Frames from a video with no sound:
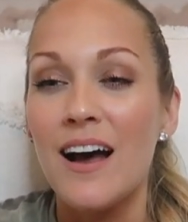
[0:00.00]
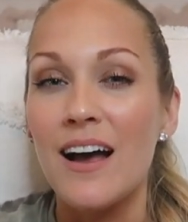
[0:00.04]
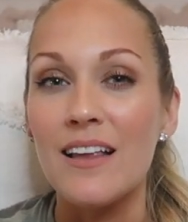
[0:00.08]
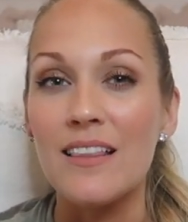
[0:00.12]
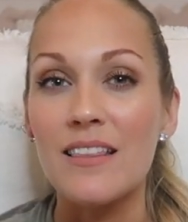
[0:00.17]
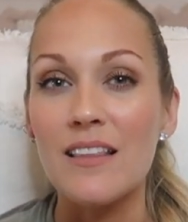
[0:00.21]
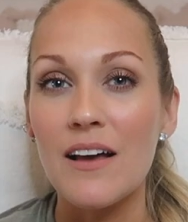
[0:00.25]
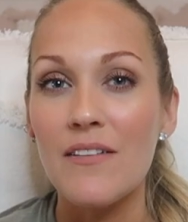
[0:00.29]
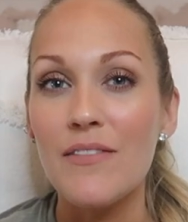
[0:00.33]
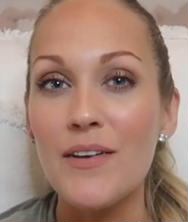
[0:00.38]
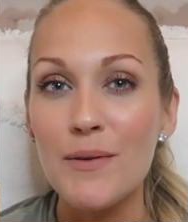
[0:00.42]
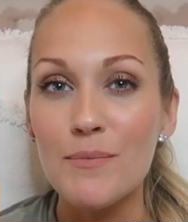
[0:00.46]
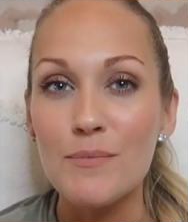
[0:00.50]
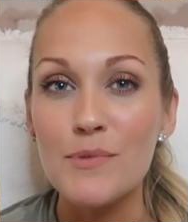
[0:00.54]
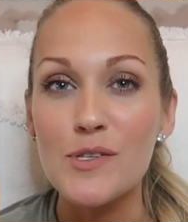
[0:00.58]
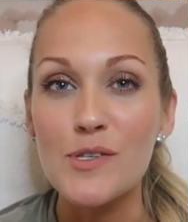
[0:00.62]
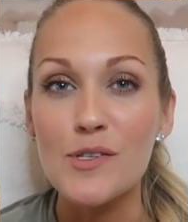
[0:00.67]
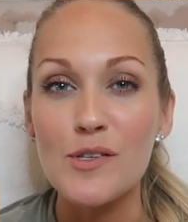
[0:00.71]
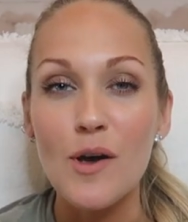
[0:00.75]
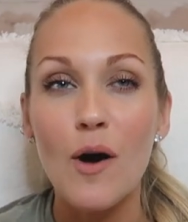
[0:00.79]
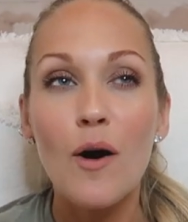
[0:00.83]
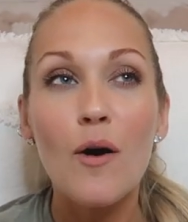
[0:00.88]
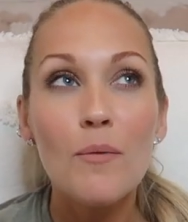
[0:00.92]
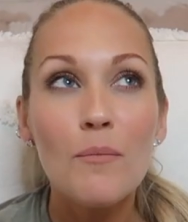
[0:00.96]
I love him
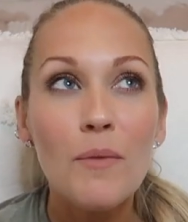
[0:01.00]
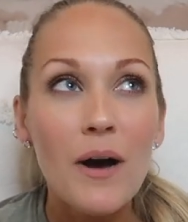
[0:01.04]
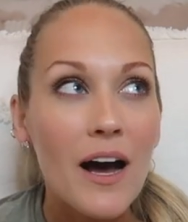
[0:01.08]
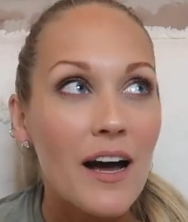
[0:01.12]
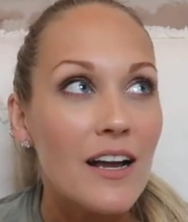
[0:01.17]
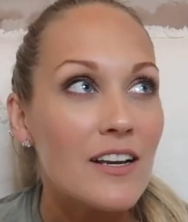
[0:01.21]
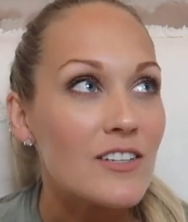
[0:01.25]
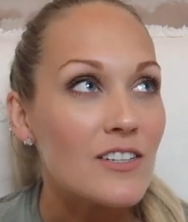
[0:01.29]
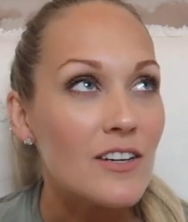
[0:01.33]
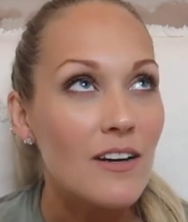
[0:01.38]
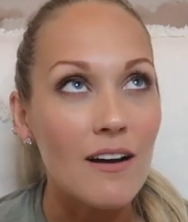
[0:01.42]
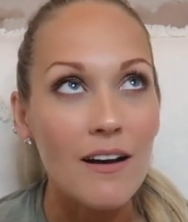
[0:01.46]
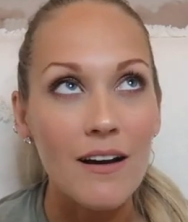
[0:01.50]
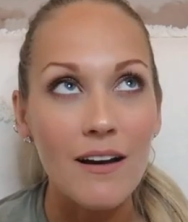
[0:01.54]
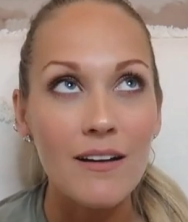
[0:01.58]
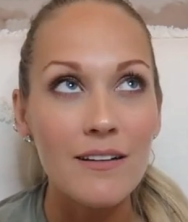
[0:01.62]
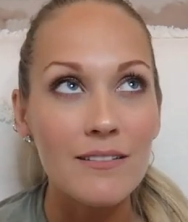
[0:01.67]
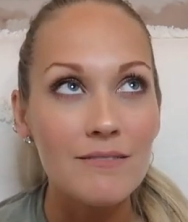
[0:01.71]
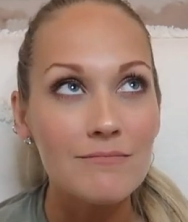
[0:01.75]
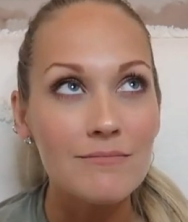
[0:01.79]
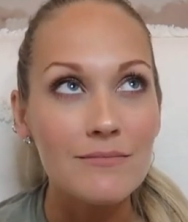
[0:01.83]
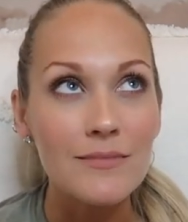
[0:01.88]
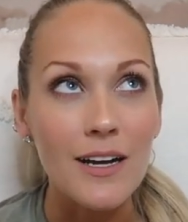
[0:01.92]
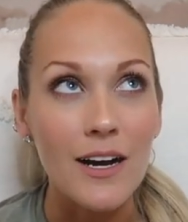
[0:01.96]
so much. Ugh,
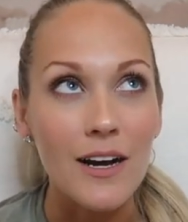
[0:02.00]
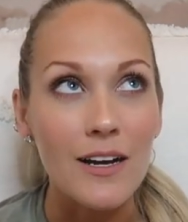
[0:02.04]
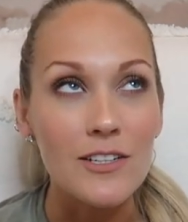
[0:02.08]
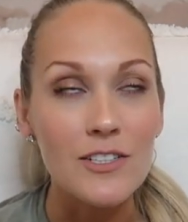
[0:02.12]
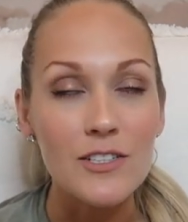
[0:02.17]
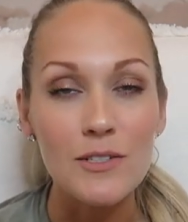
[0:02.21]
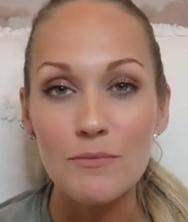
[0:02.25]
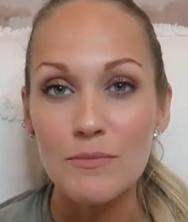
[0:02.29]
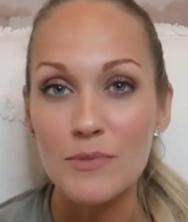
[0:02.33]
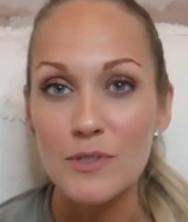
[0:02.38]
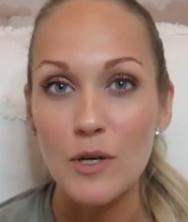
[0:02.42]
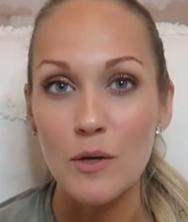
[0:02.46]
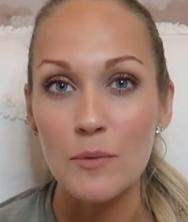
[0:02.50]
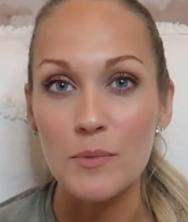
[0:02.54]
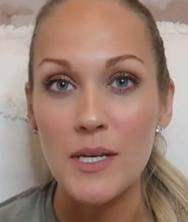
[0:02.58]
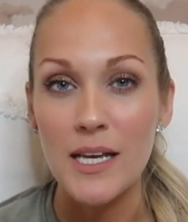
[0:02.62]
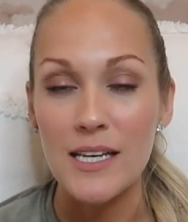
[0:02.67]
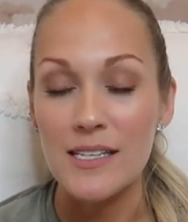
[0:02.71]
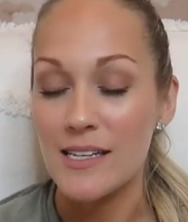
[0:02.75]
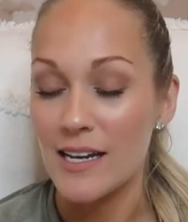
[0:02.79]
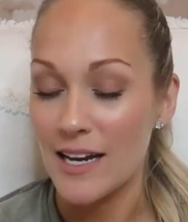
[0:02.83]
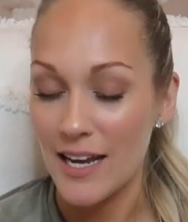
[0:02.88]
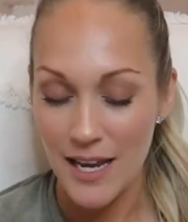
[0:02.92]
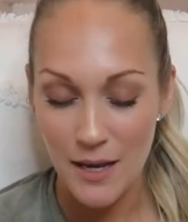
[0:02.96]
gosh, I'm so
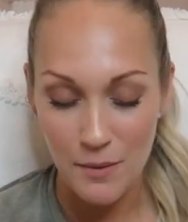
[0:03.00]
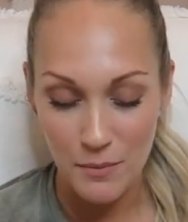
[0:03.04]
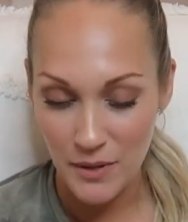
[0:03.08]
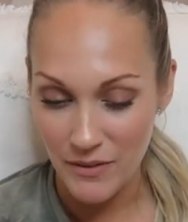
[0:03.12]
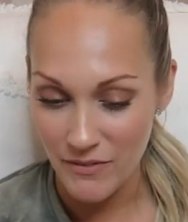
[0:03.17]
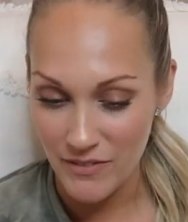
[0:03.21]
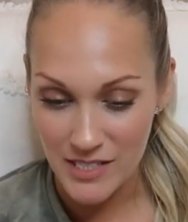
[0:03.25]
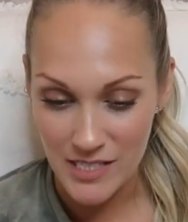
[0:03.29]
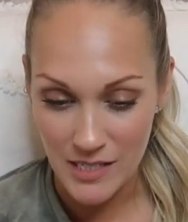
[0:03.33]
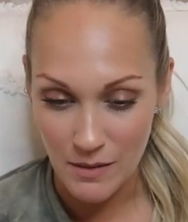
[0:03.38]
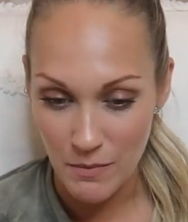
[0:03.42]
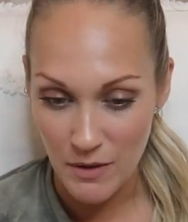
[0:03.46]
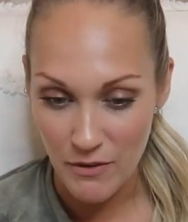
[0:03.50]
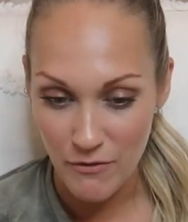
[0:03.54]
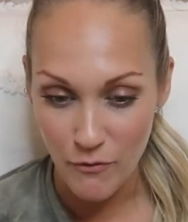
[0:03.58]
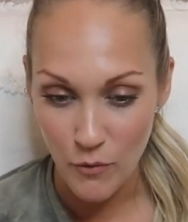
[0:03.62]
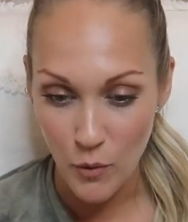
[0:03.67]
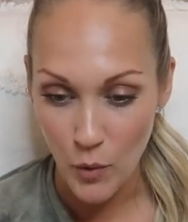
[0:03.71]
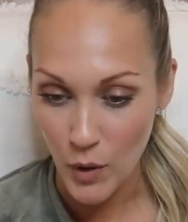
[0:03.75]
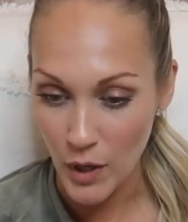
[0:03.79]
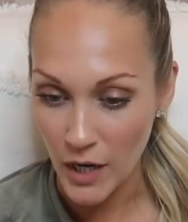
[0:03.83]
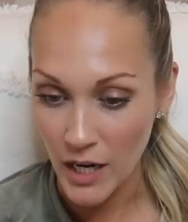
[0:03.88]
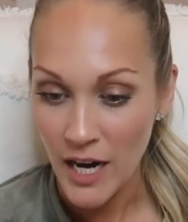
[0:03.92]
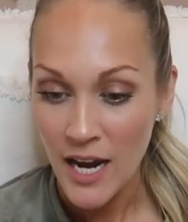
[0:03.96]
obsessed. I can't believe he's gonna be
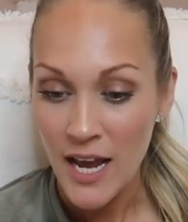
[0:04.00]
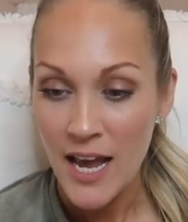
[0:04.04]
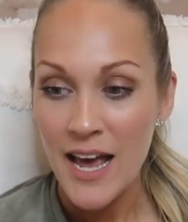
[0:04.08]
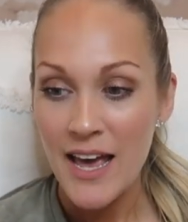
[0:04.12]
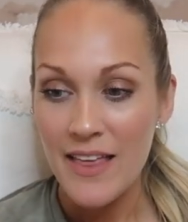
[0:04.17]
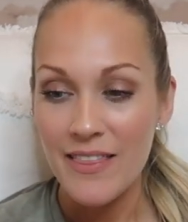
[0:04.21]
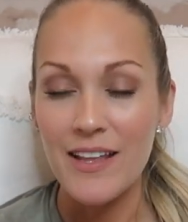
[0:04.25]
four.